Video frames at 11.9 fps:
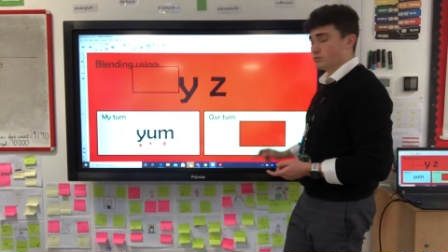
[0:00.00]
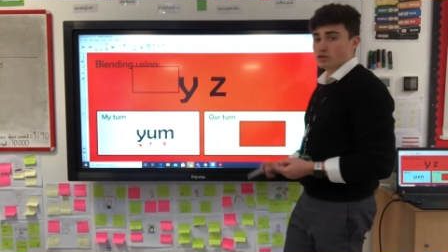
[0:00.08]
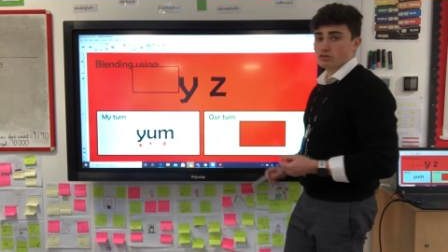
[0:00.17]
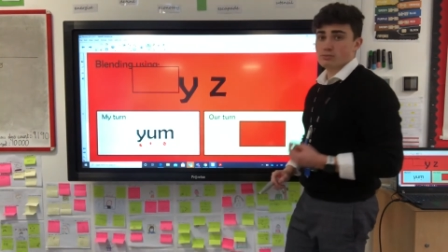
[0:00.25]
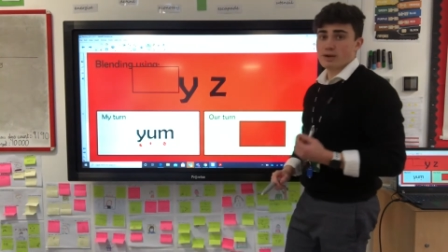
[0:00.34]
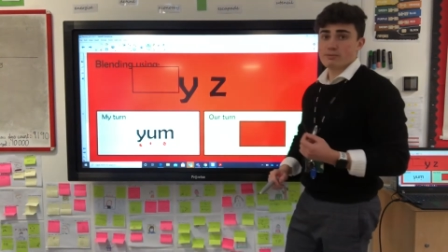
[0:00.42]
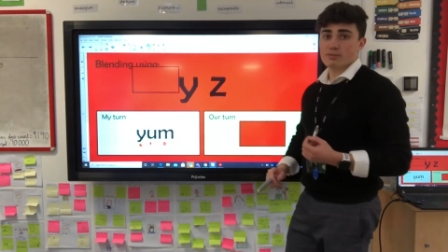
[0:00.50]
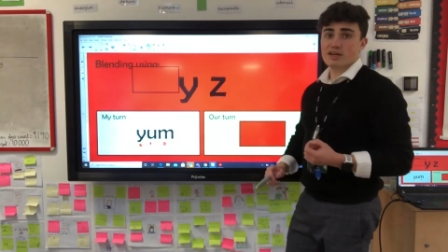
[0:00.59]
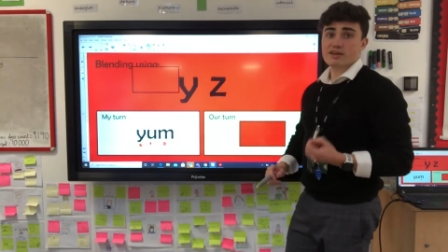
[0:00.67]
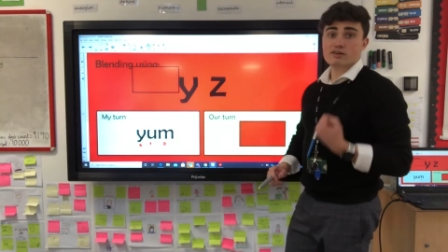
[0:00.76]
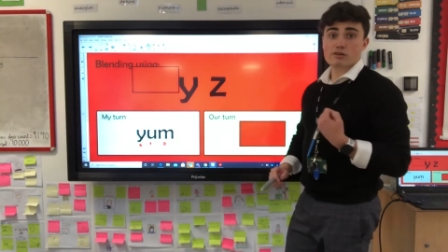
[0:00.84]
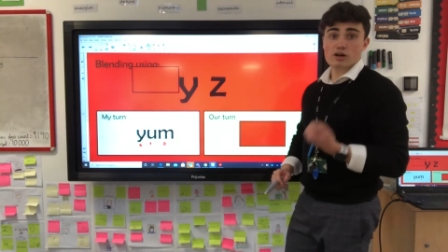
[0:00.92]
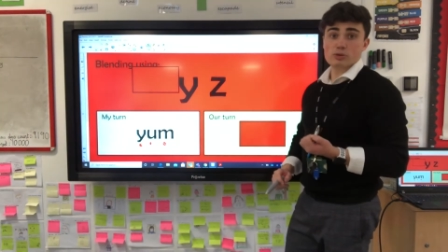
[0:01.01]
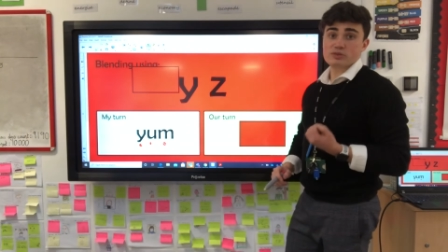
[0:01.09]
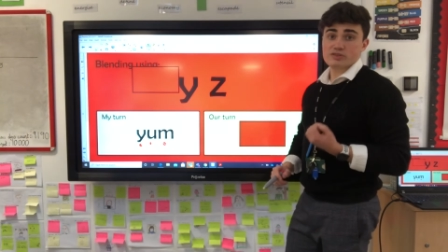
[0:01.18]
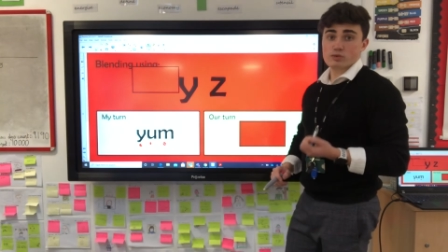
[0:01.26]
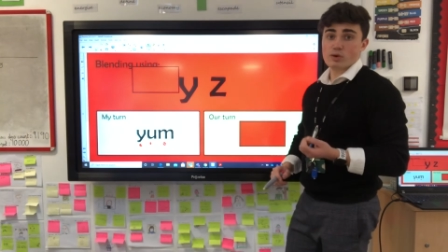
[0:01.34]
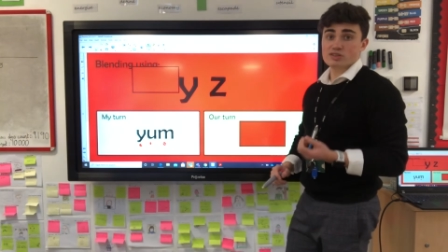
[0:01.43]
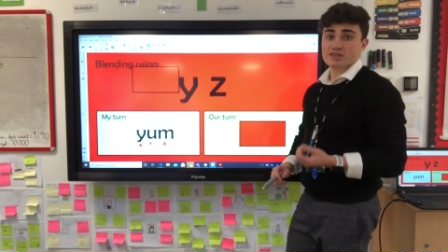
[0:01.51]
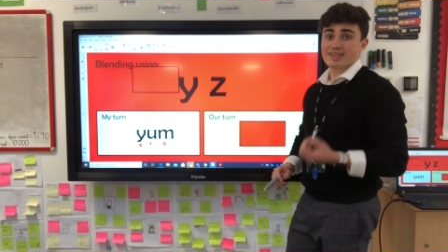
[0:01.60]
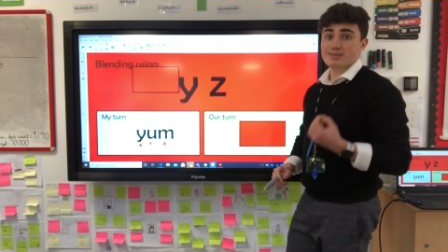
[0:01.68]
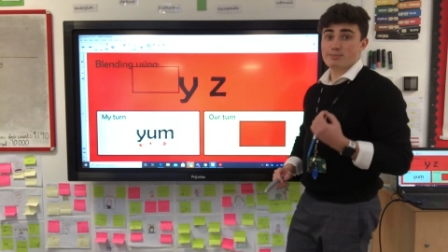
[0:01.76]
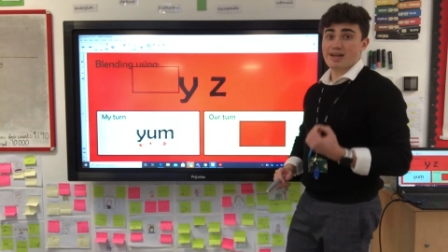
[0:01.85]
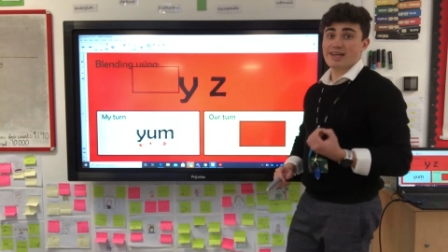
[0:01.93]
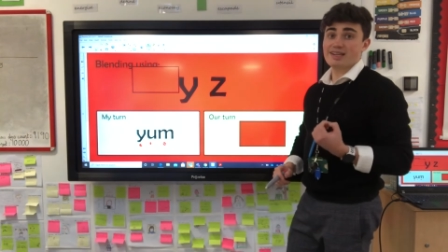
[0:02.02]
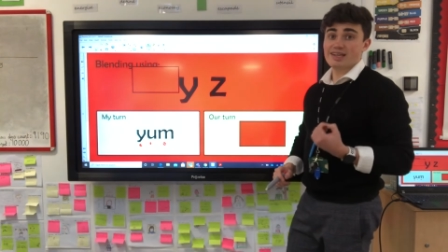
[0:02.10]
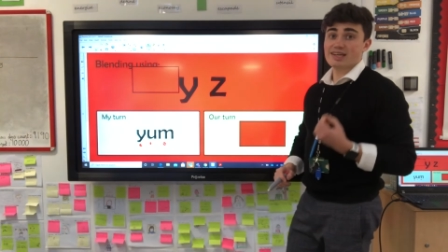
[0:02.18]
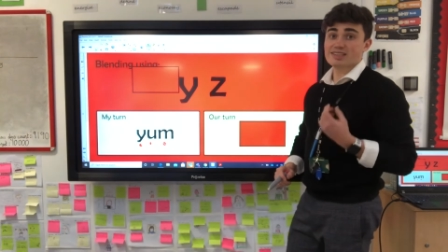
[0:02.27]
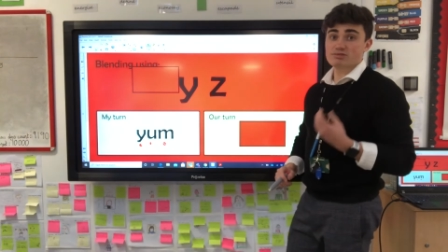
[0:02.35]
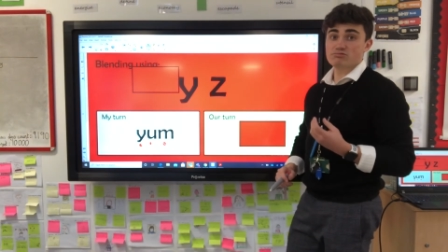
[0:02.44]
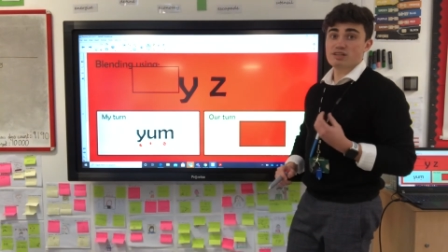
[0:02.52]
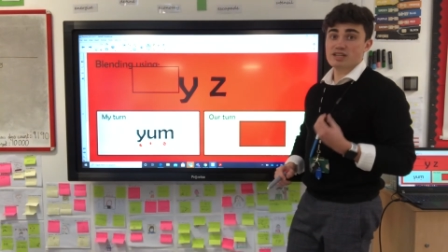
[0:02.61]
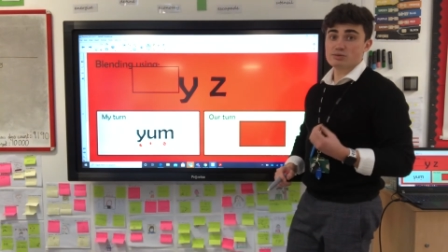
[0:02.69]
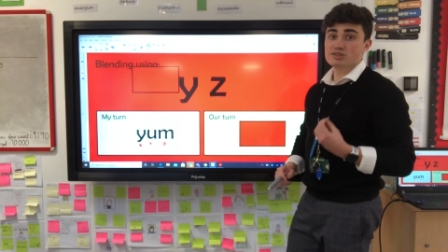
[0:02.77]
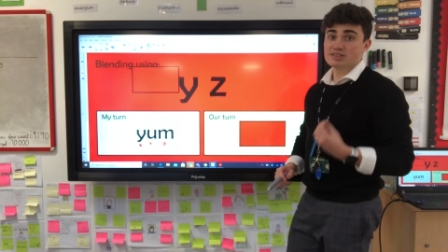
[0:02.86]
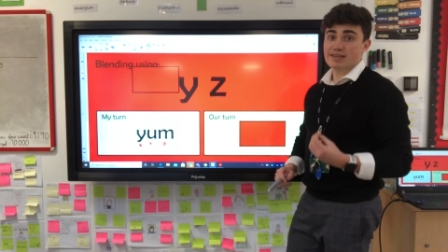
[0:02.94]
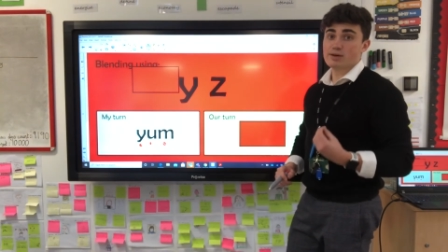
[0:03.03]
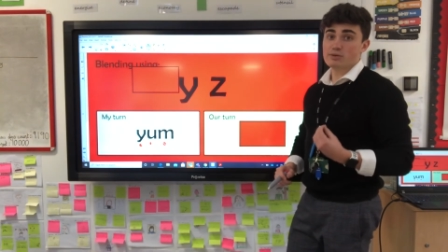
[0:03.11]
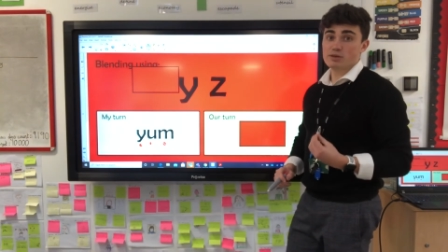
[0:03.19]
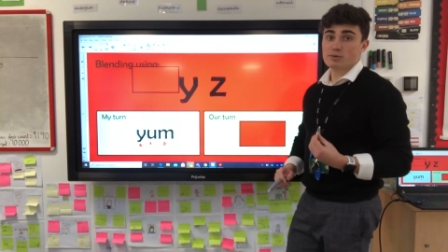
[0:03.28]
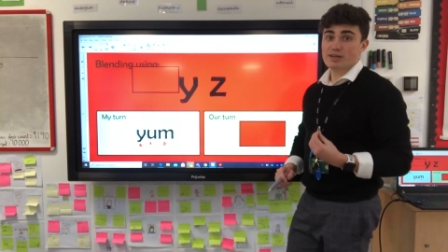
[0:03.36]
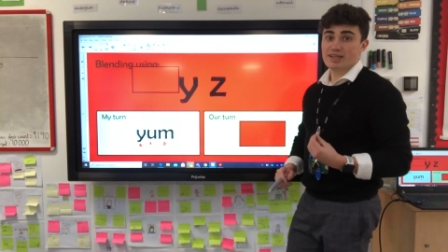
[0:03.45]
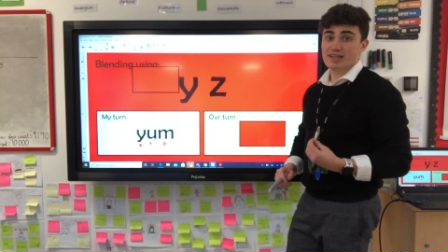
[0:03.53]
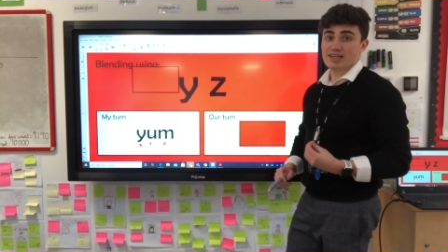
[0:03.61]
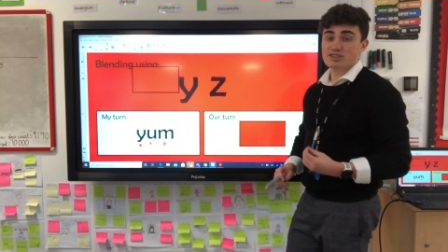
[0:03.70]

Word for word: Because remember, grown-ups, if you're watching this, blending is a real skill that we need.